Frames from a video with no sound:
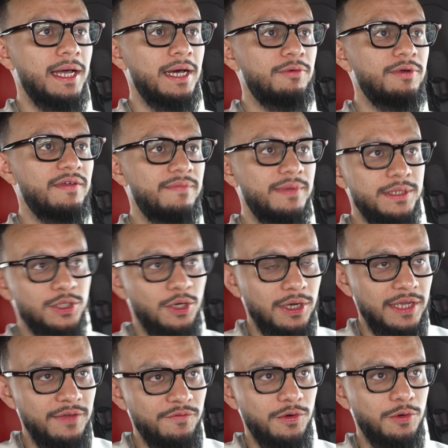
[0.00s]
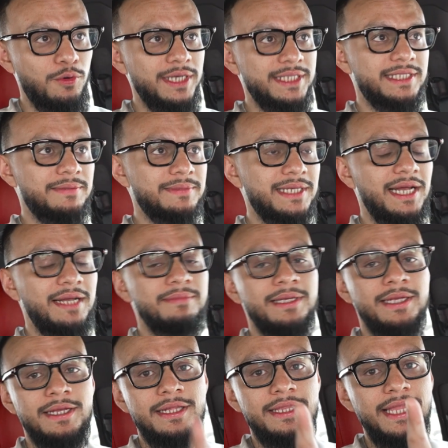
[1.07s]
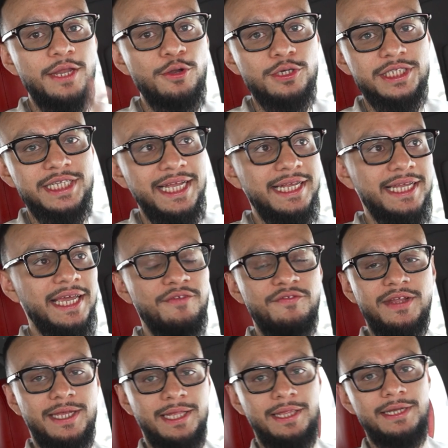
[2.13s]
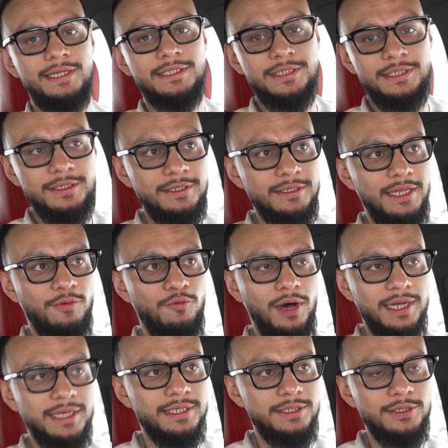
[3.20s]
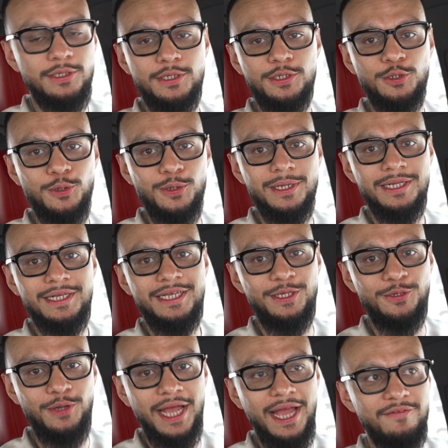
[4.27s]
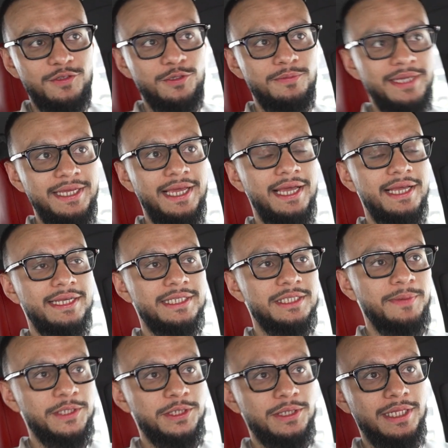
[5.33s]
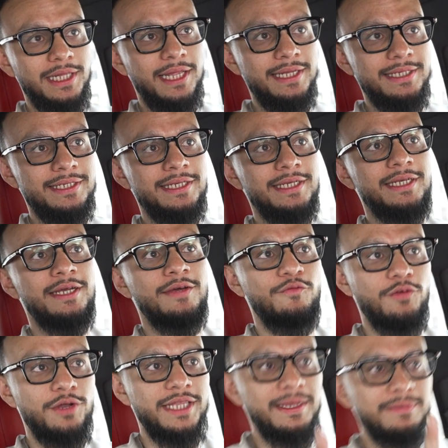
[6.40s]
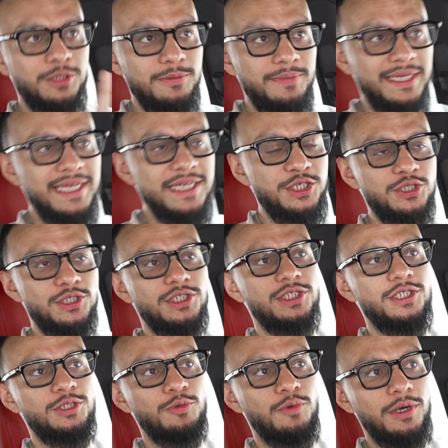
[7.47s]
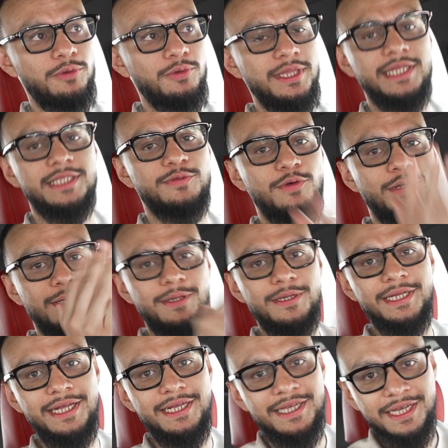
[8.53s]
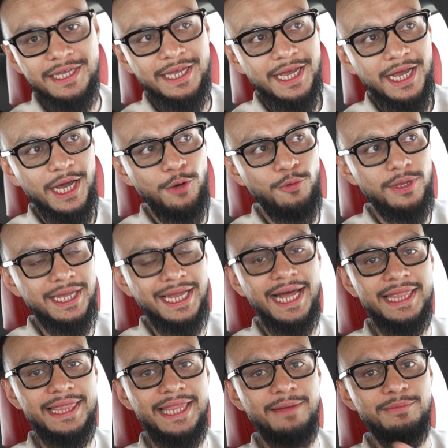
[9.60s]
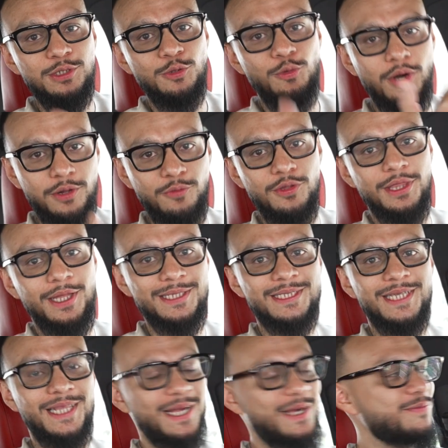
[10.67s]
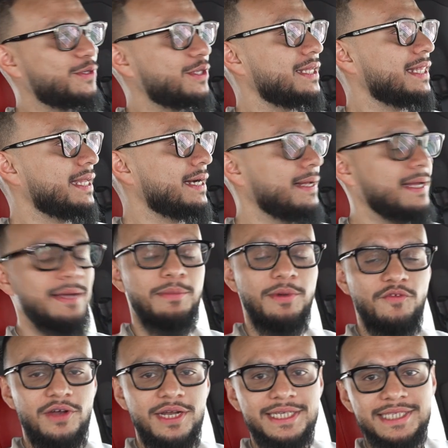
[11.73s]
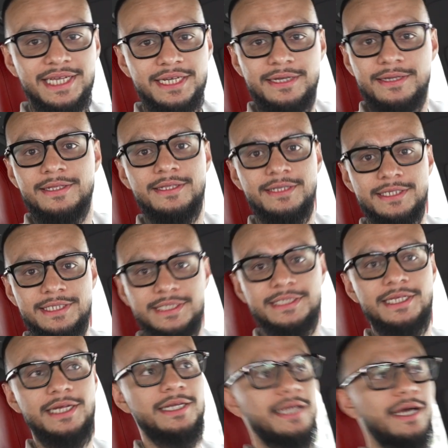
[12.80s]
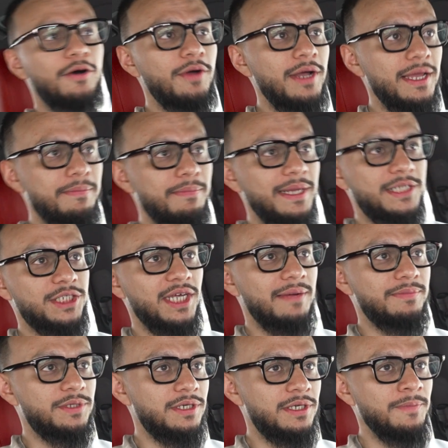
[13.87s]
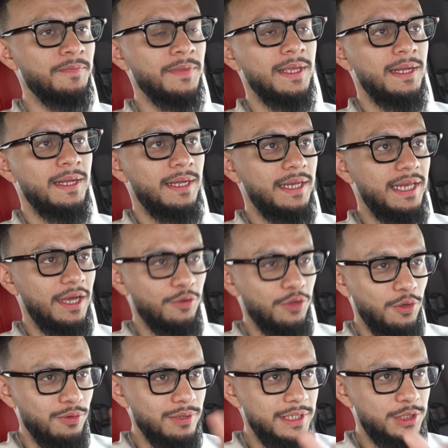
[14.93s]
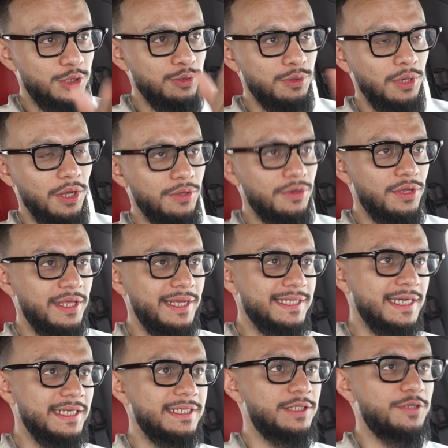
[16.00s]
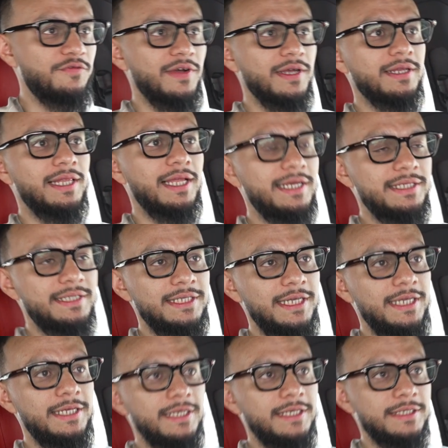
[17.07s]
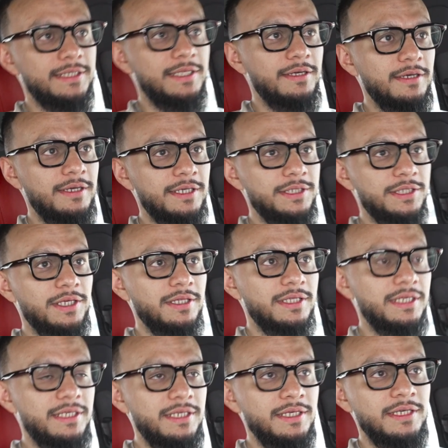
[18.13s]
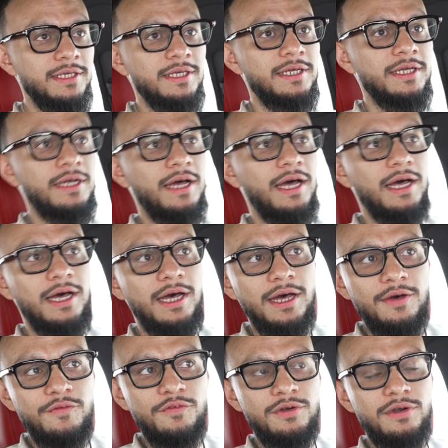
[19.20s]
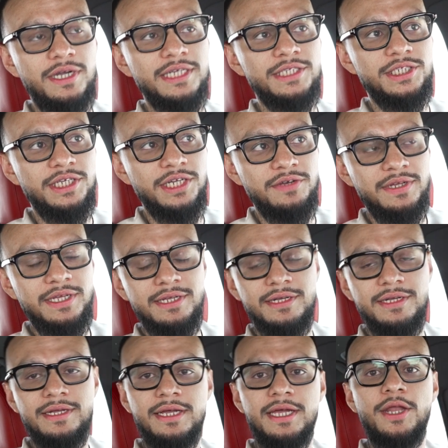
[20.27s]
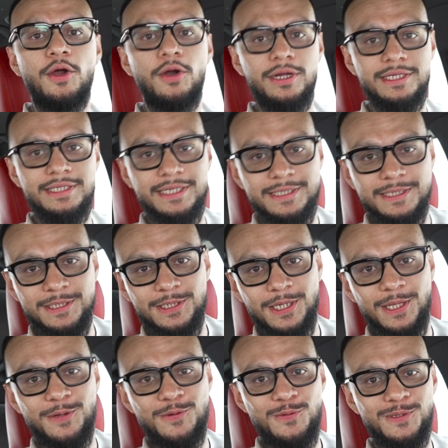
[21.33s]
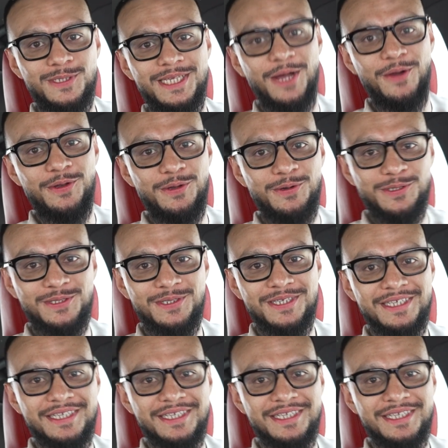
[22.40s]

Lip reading: We have been talking for quite some time. They don't take every client that walk into their door. You have to be a special client for them to be interested to work with. That's for another day, how we got them to work with us, alhamdulillah. We're very excited. This is done now, a big chapter. Now, the only two other things I need to finalize is the consultant for engineering and architects, inshallah. We'll see how it goes.